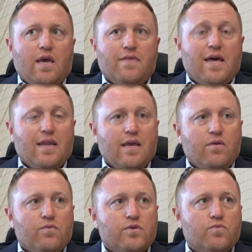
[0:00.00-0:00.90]
and that
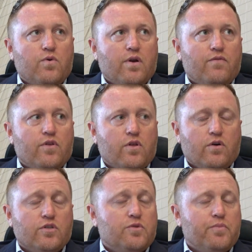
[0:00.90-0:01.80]
it was one of the
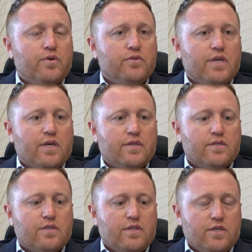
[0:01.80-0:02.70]
largest buildings